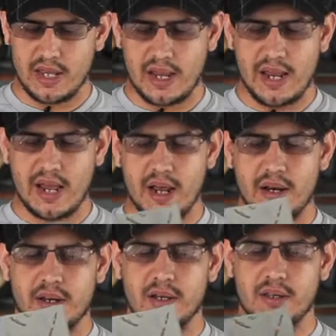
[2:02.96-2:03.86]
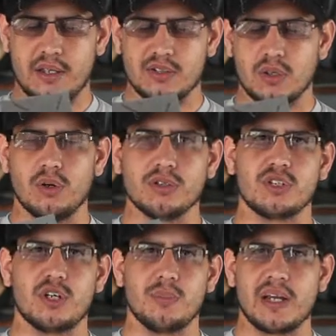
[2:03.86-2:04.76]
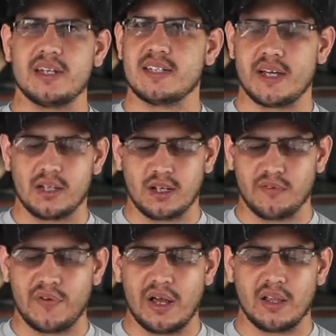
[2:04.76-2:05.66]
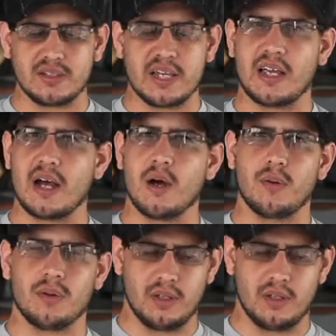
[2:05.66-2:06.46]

and these holes. So you might need to take a little file and take out